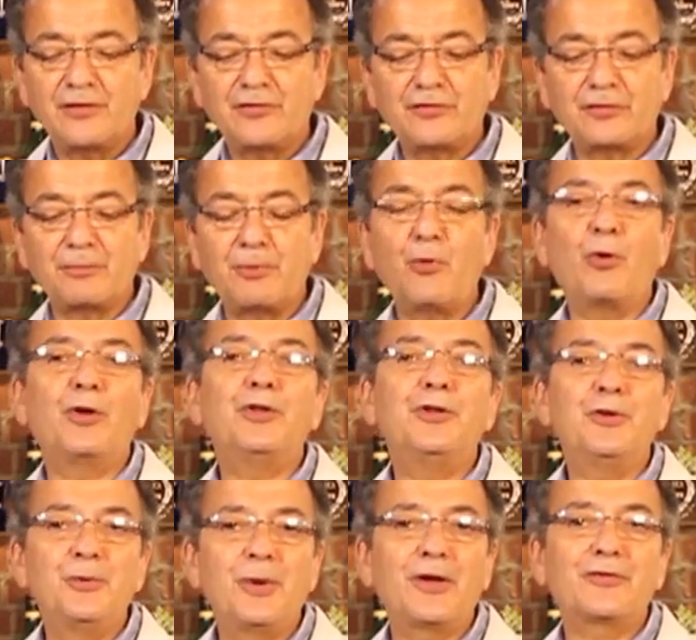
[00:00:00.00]
support
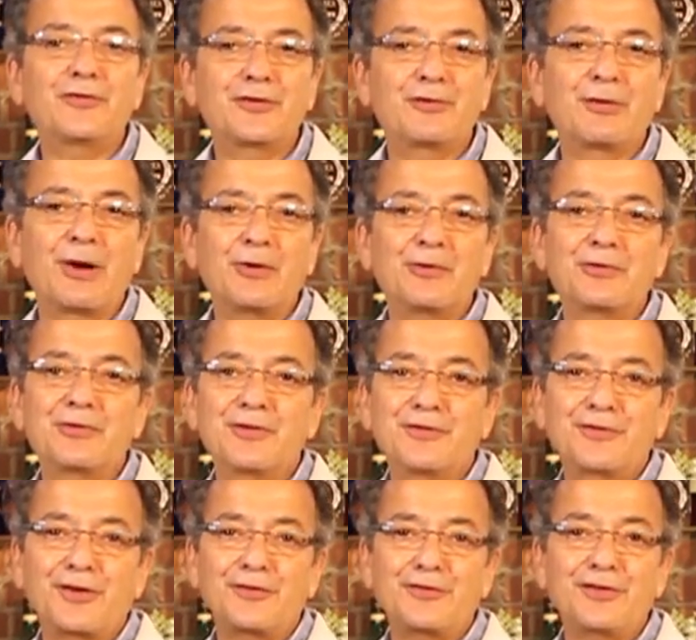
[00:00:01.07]
U.S. growth.
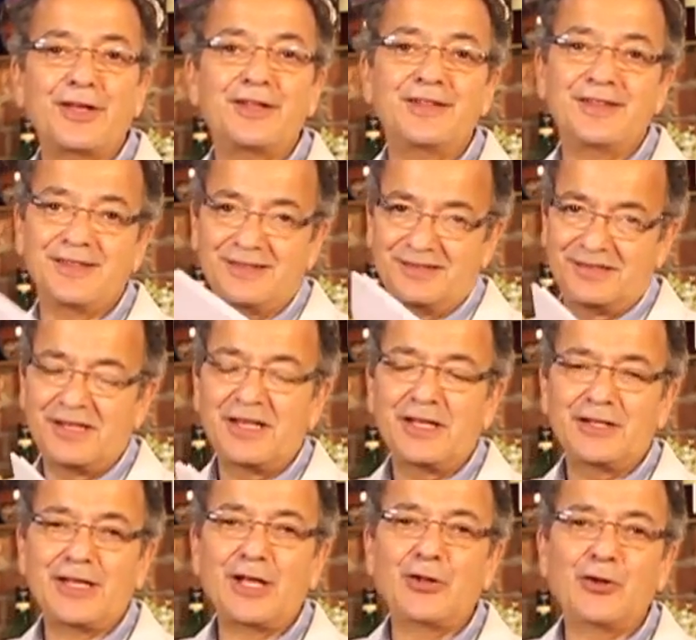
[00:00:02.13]
As I said,
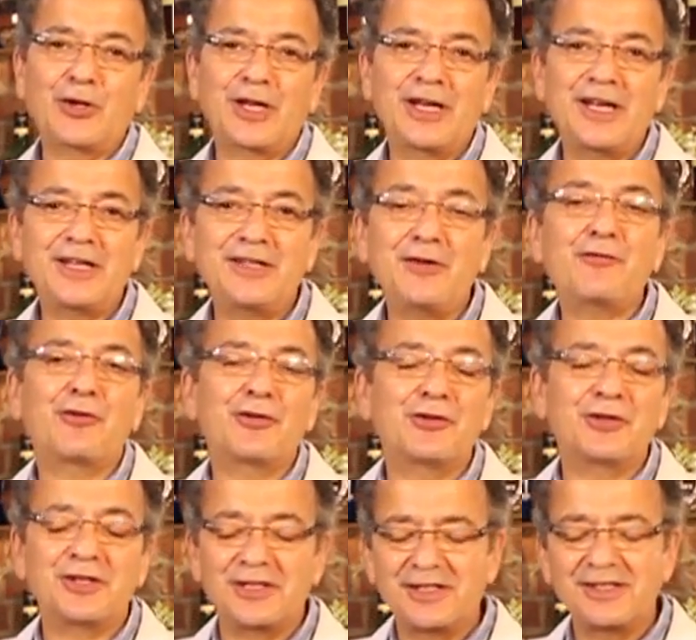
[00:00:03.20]
they look at it
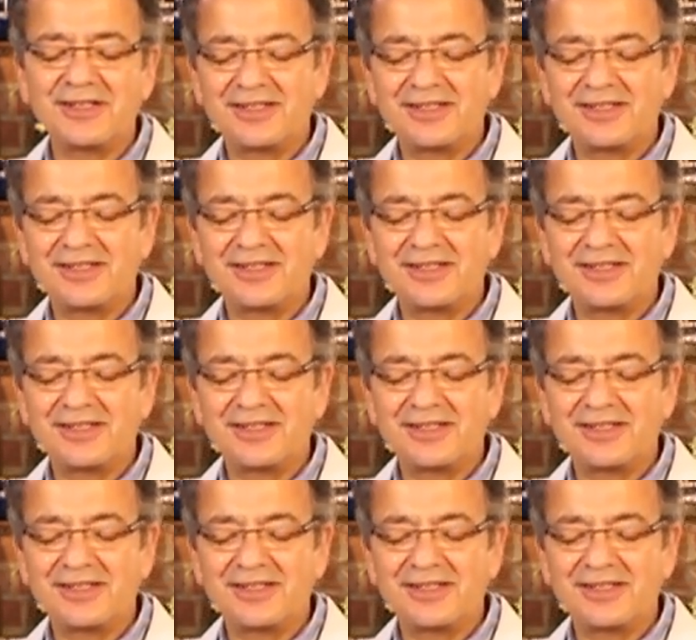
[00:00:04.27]
differently.